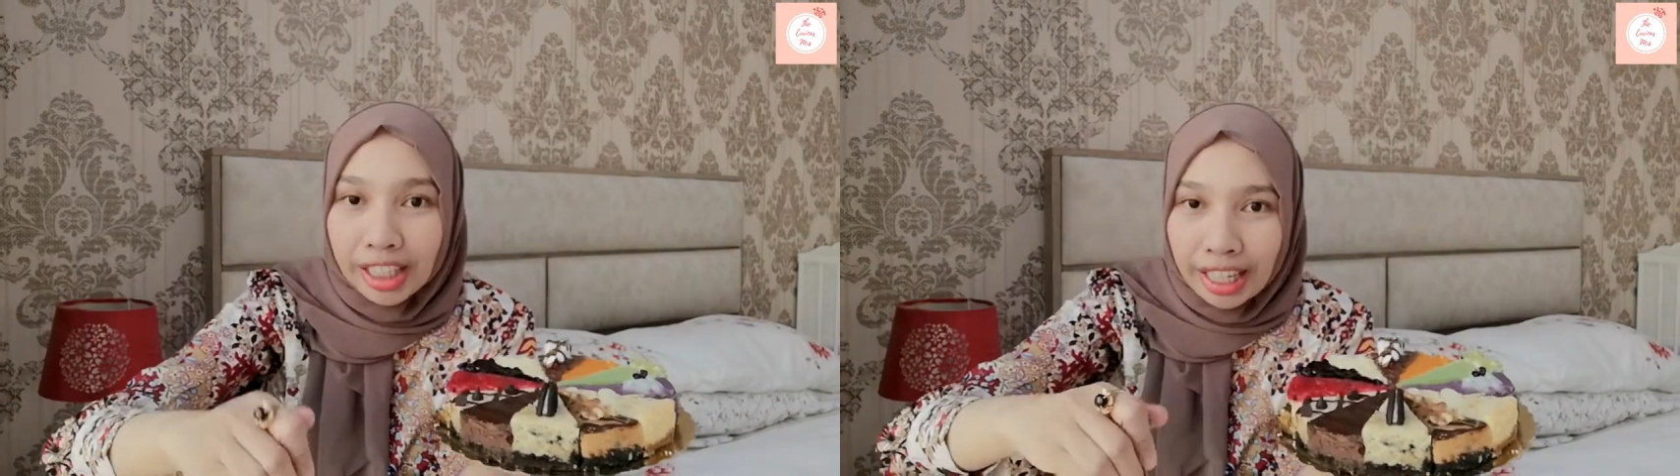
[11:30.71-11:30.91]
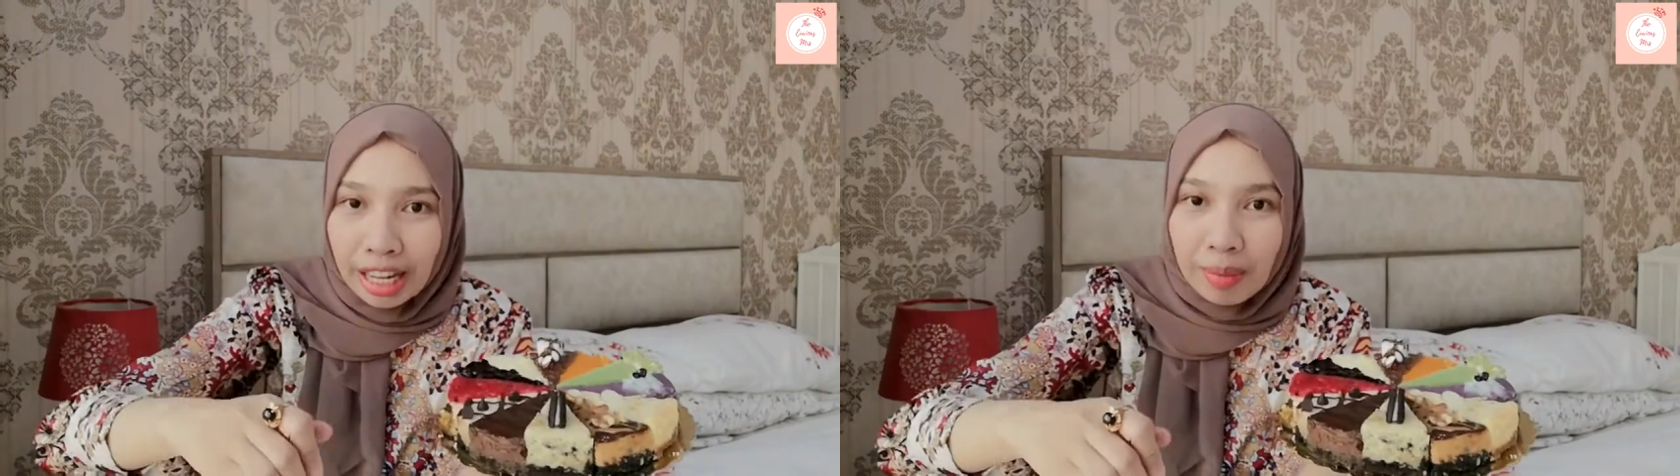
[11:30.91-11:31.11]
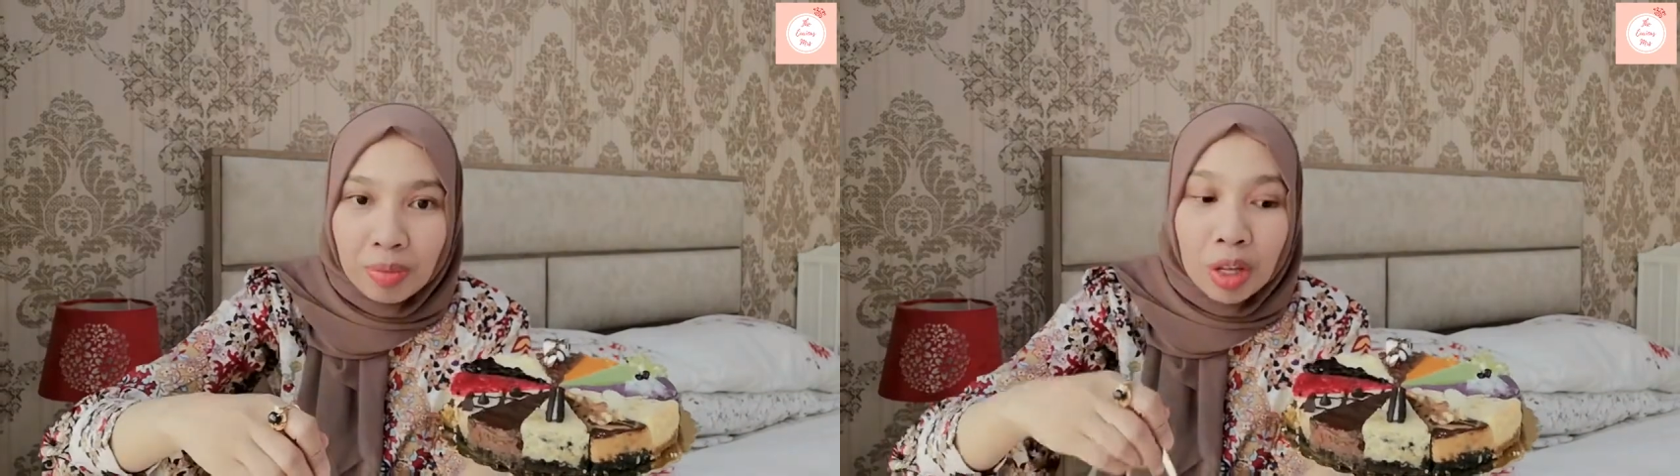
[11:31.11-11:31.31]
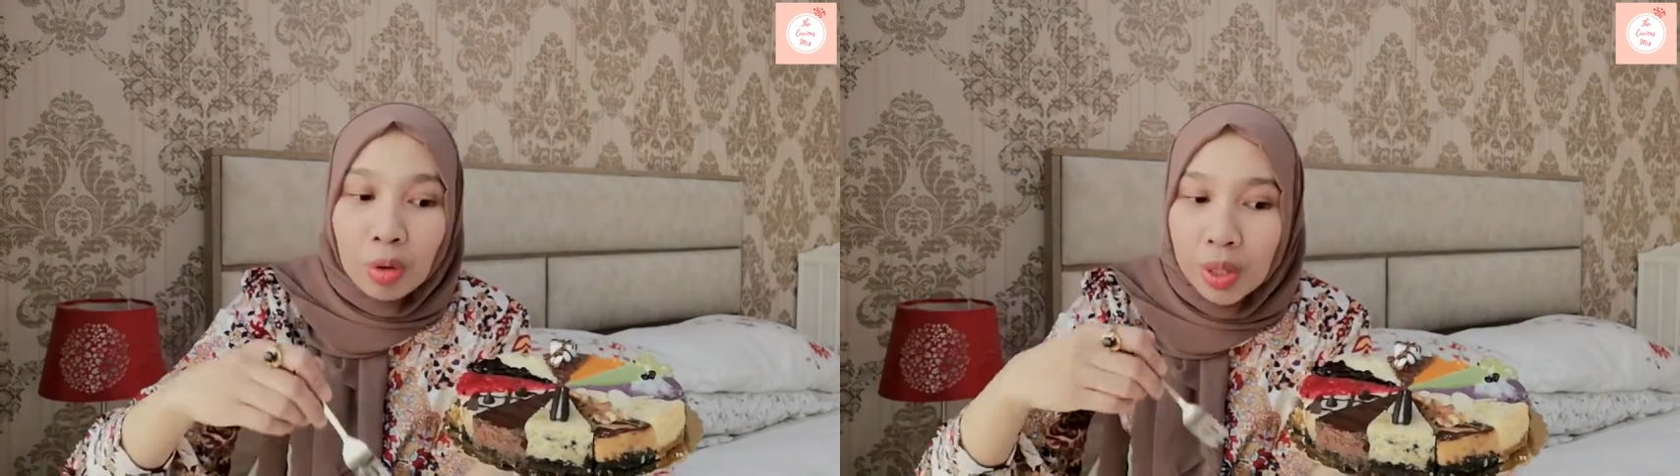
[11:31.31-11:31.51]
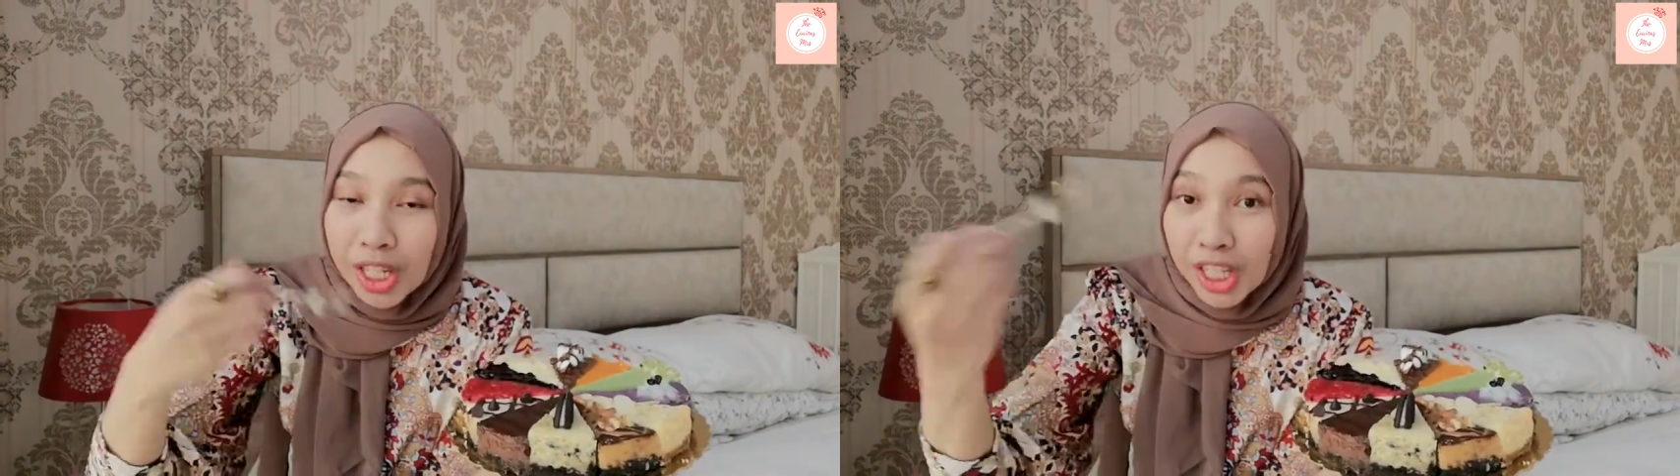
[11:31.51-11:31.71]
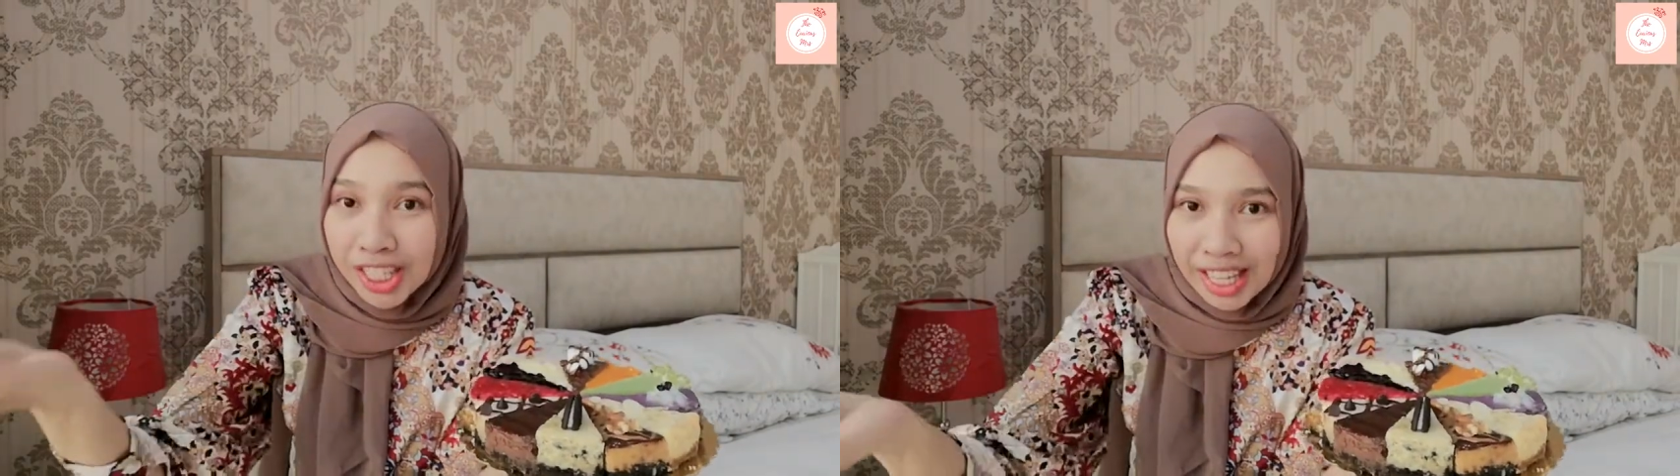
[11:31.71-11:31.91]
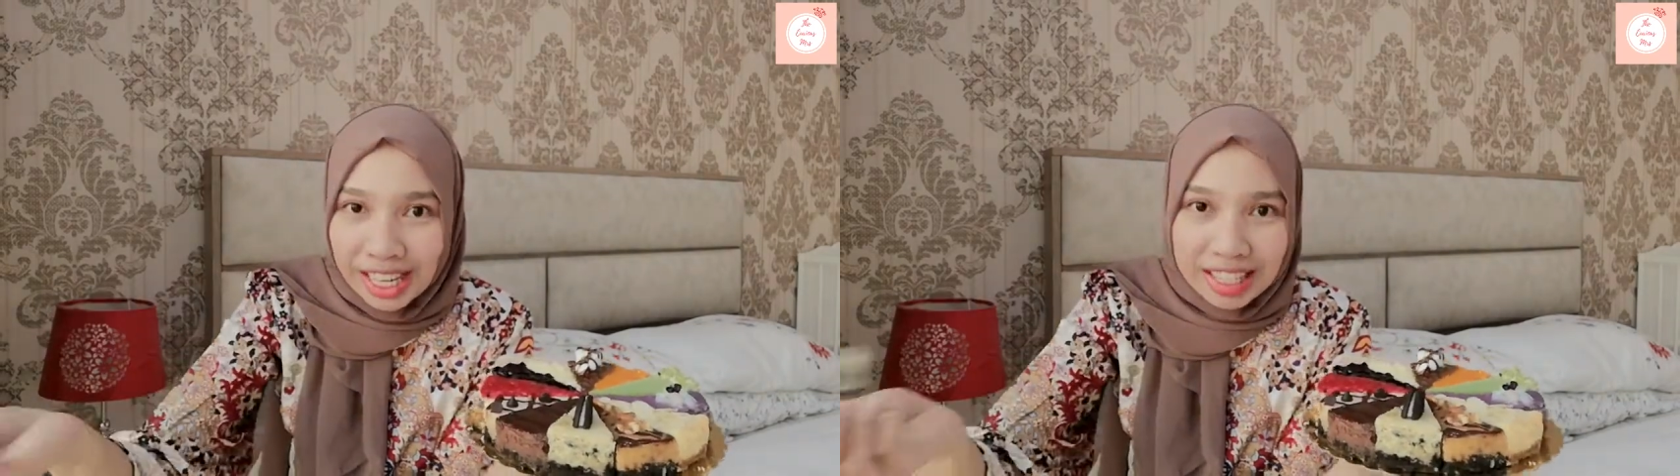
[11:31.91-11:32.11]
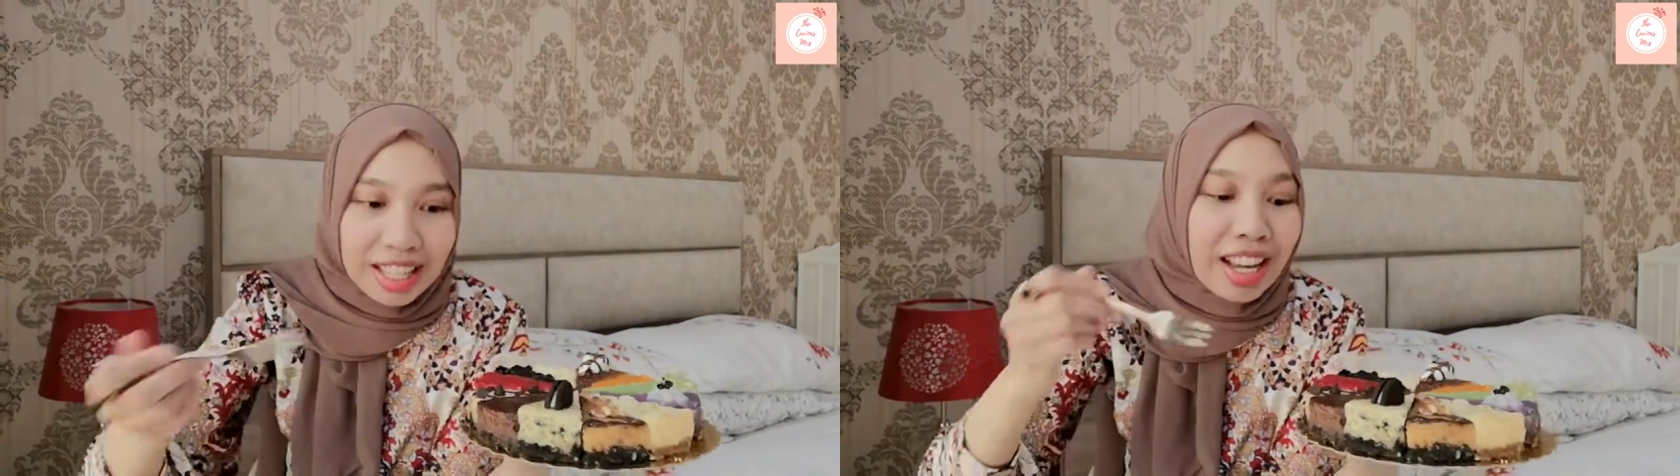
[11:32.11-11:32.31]
Nutella, which she
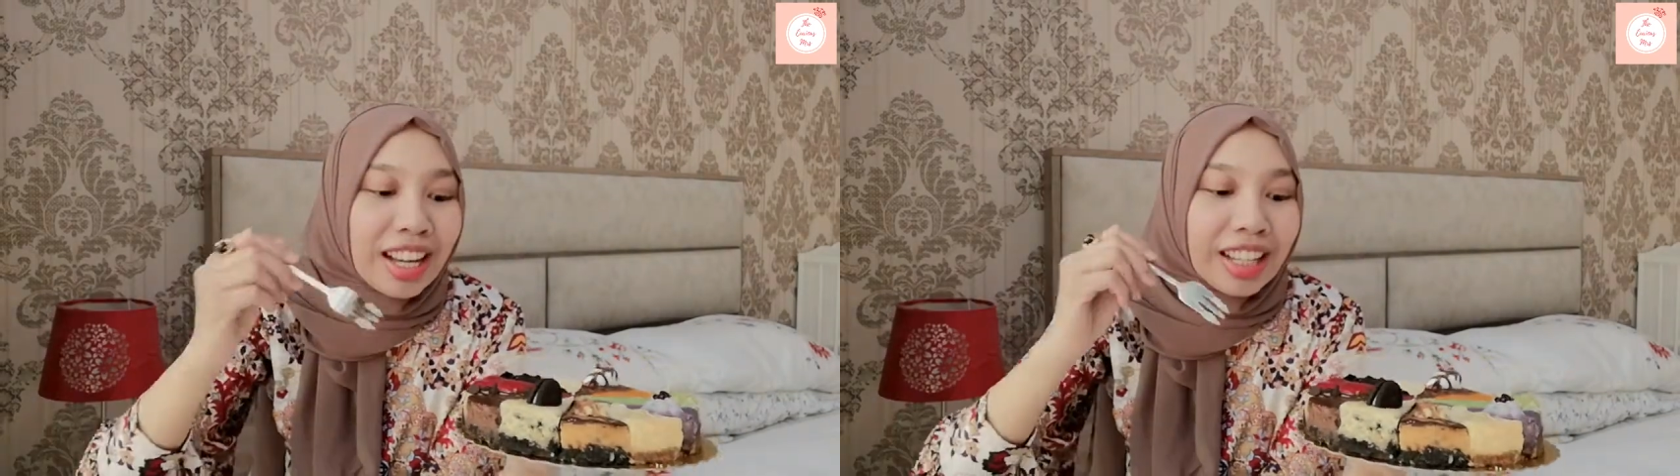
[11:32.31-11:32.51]
says